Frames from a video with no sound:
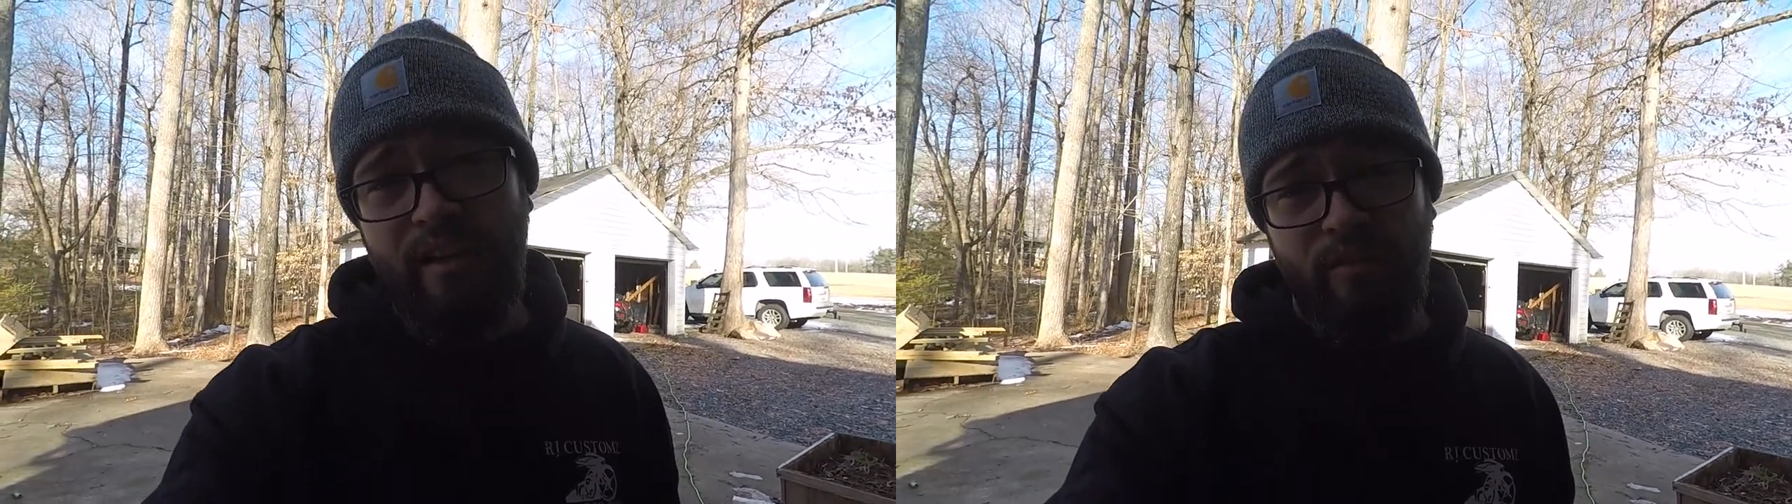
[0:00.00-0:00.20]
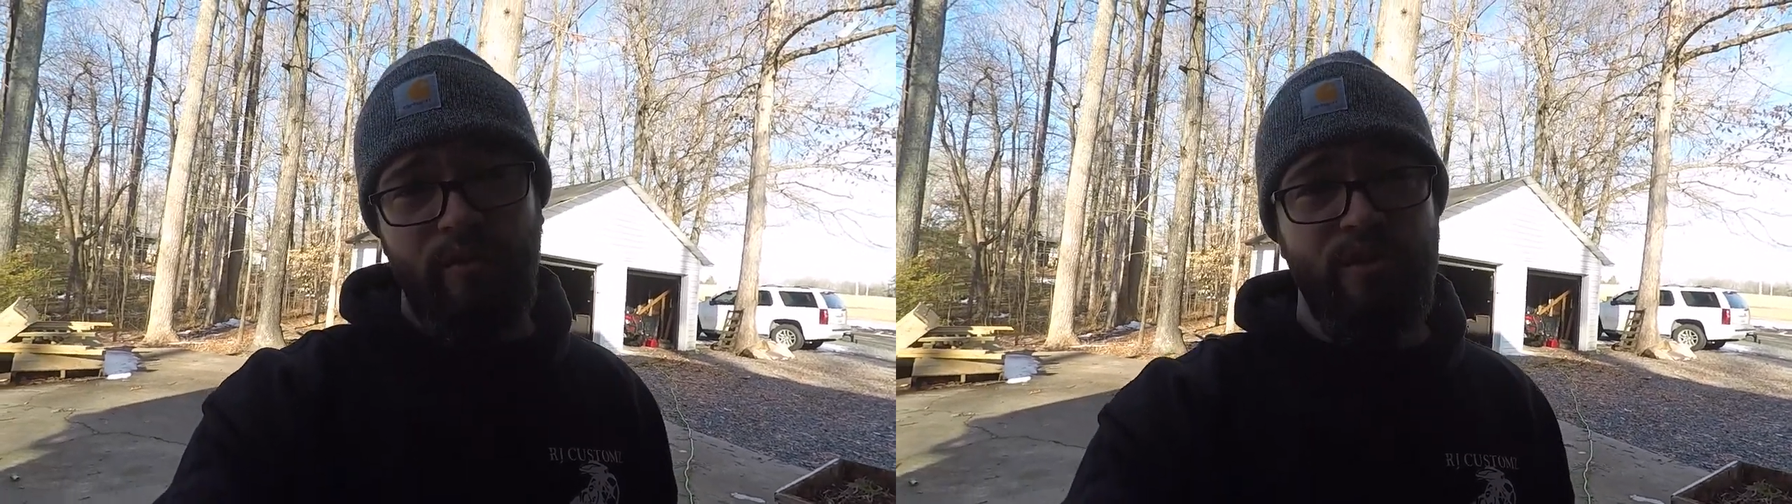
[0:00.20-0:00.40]

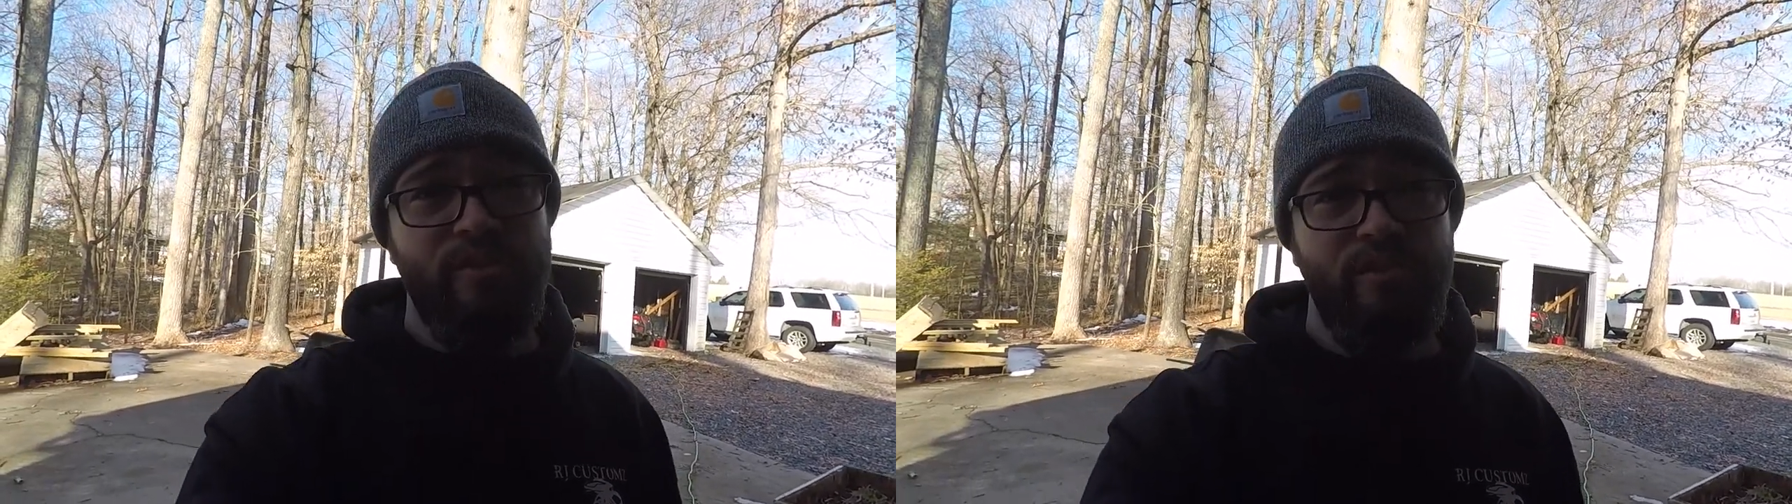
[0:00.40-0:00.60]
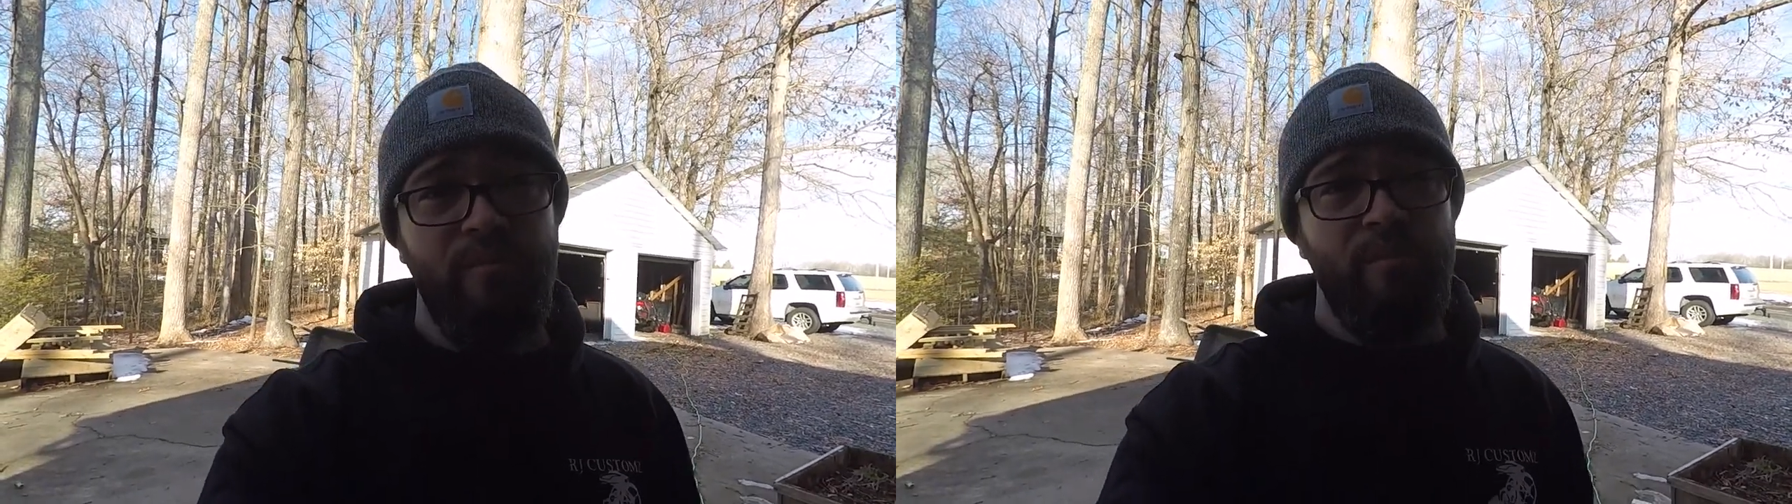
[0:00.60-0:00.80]

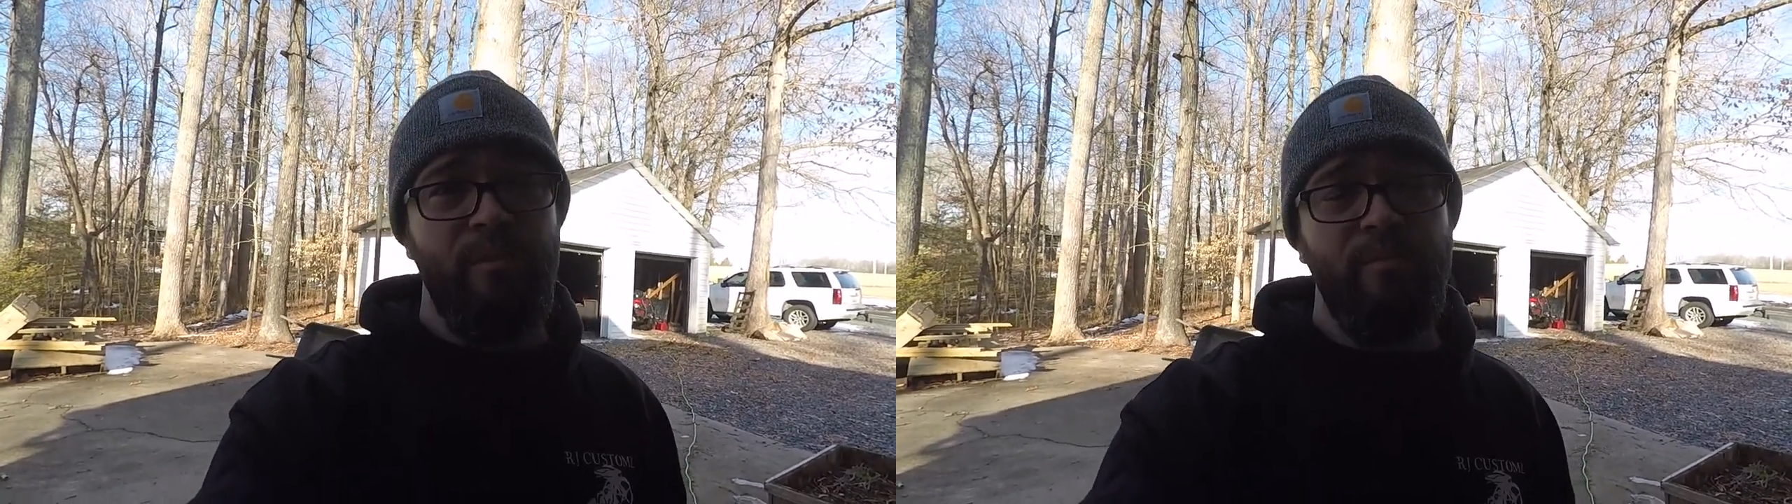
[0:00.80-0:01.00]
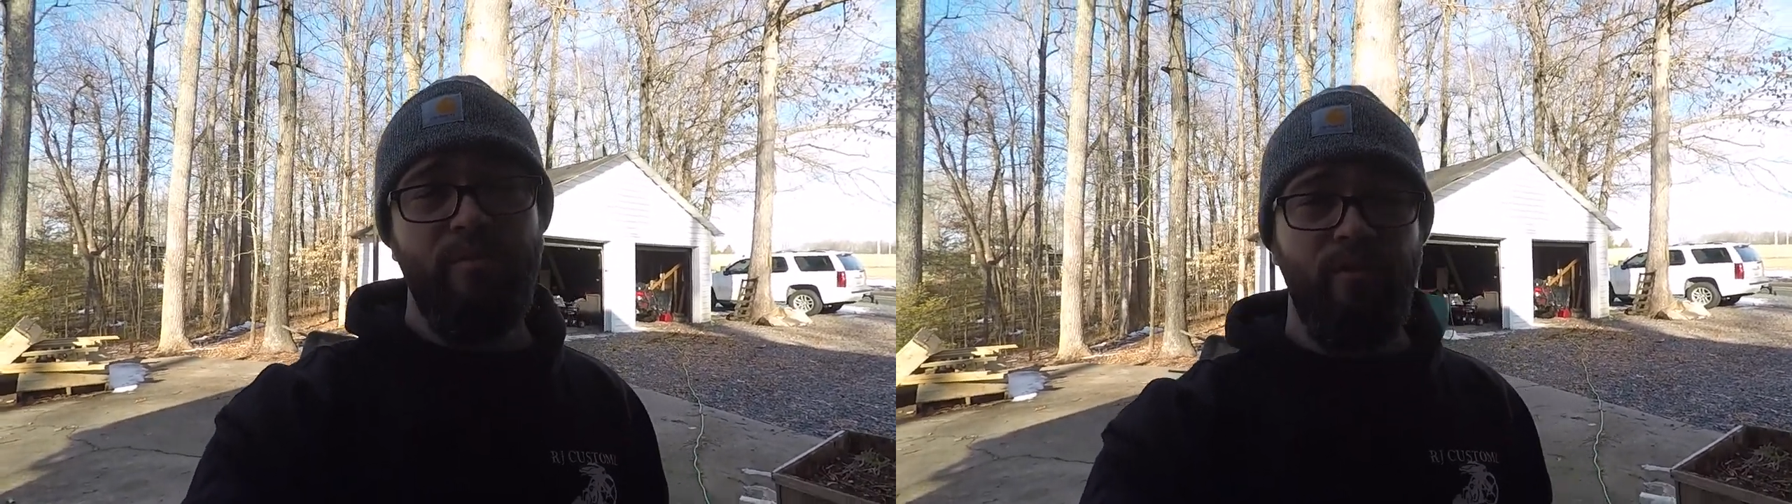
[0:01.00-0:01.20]
which may be
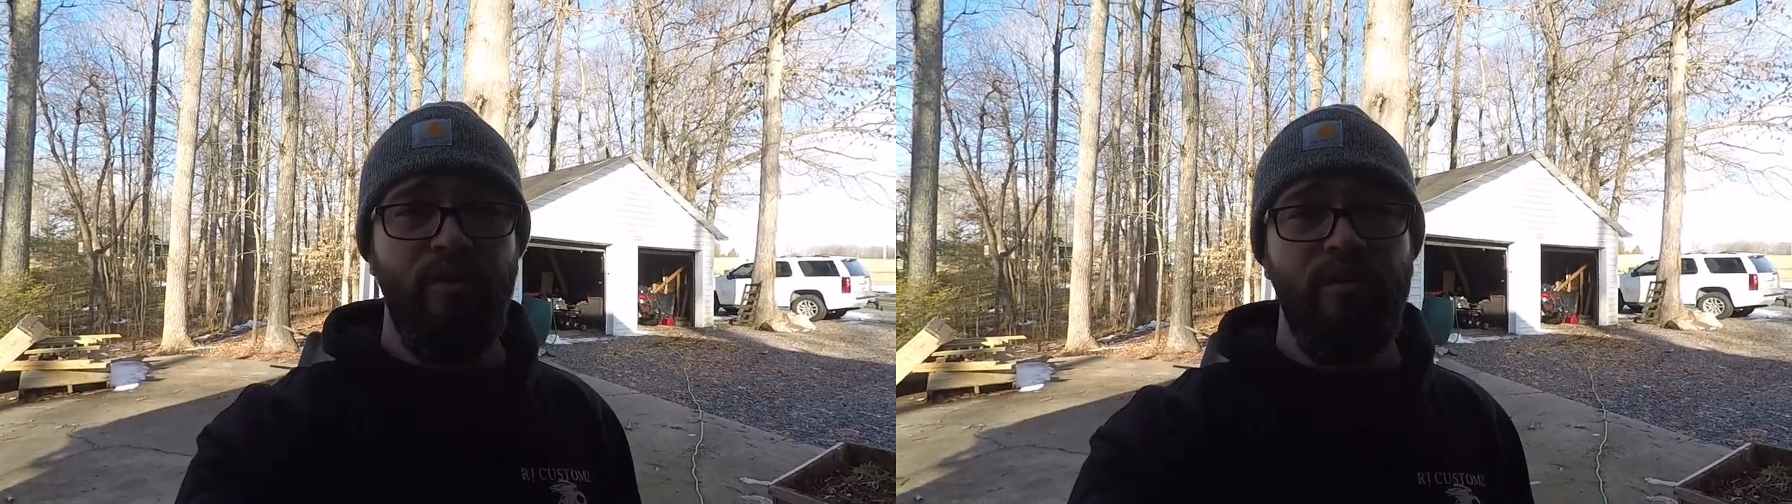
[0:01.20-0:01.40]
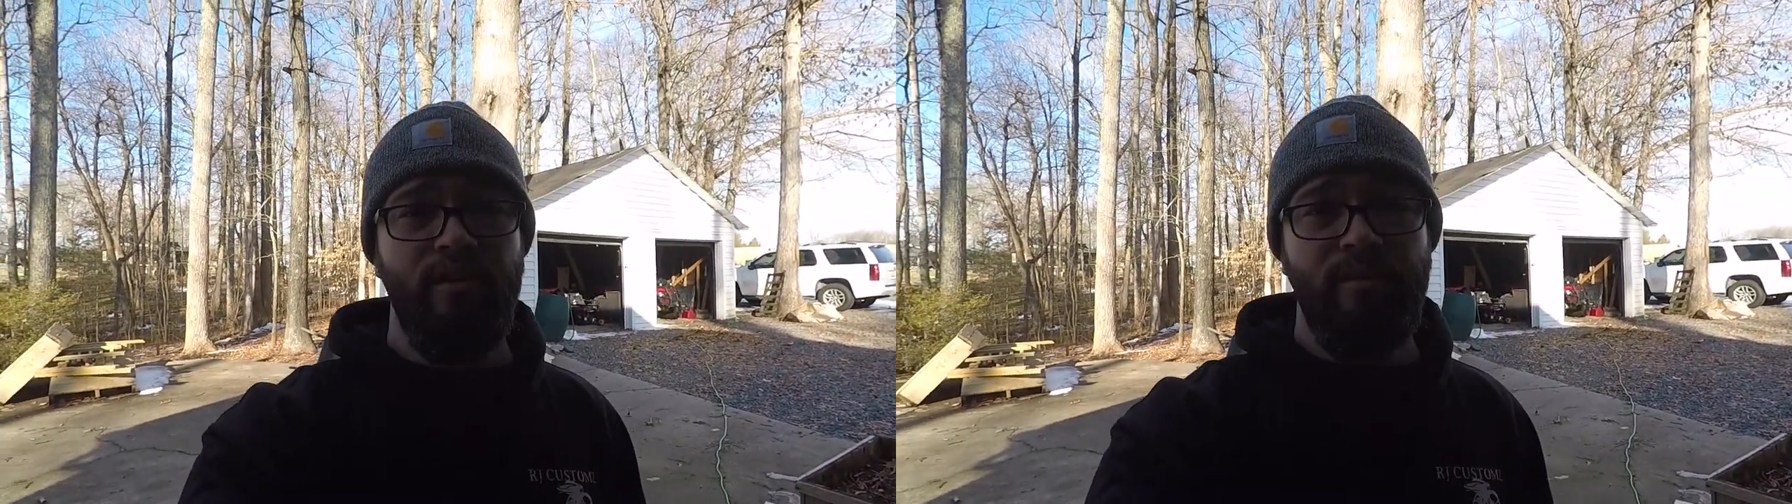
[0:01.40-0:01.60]
able to throw
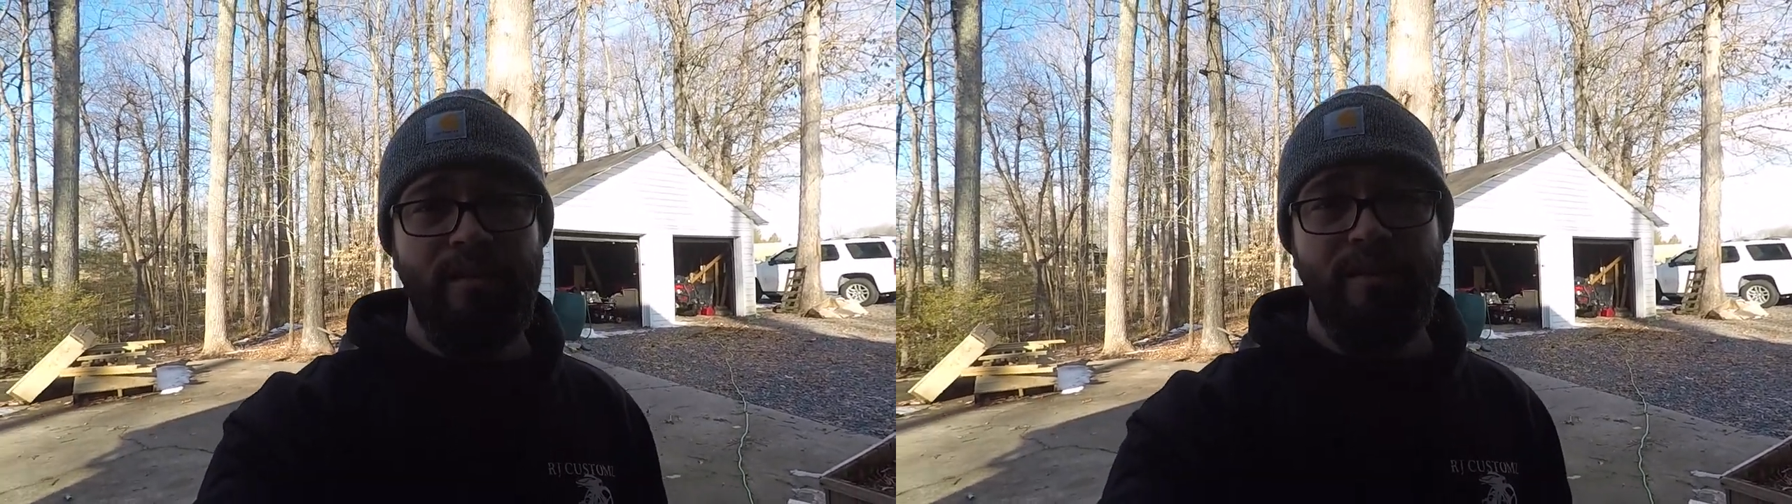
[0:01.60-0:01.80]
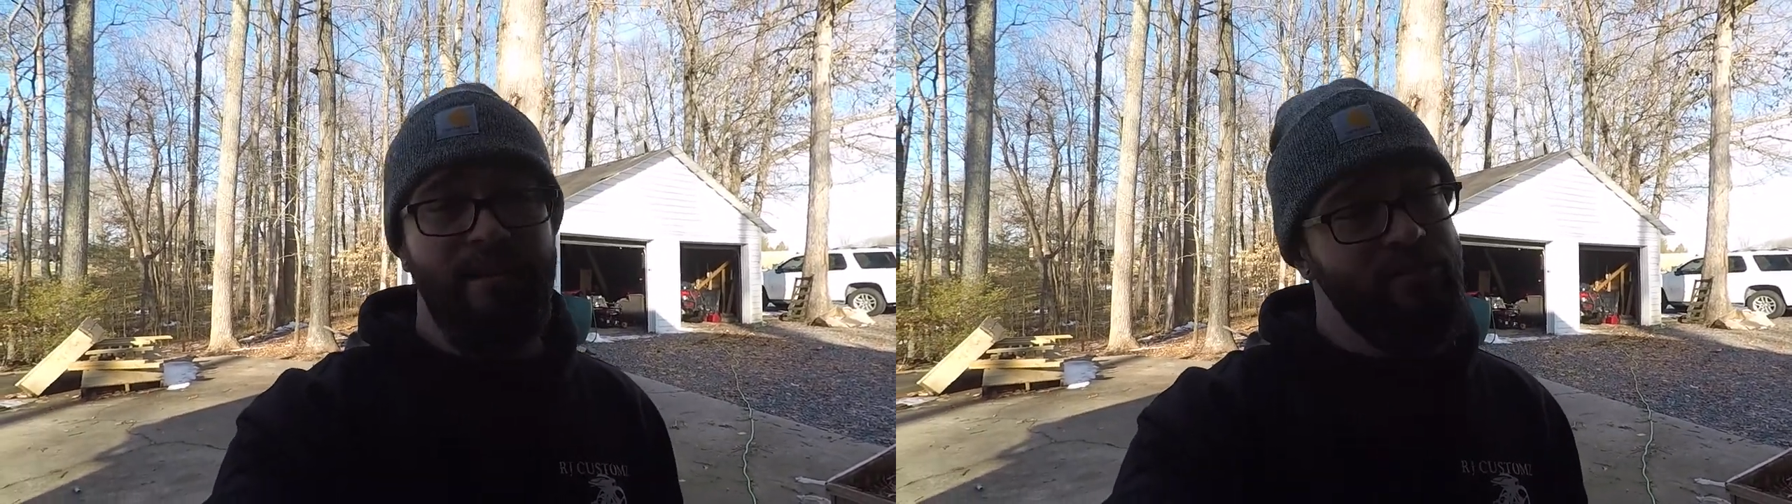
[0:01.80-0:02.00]
here in the
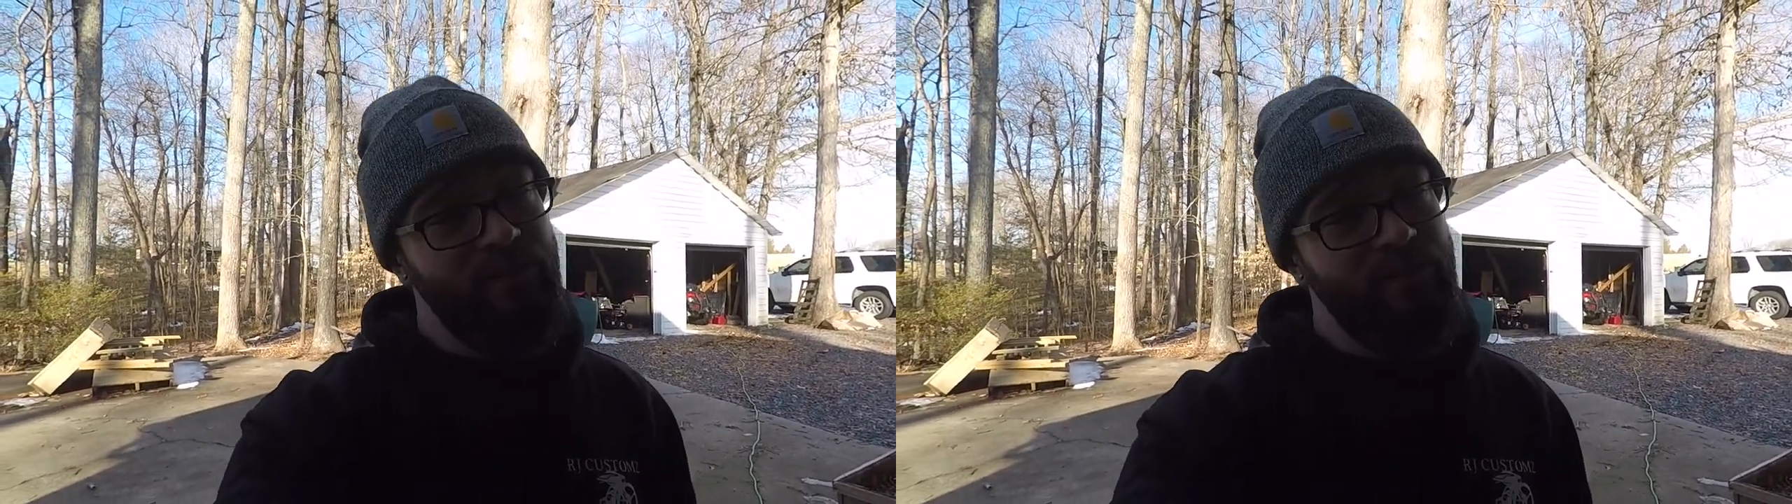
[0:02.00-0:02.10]
montage if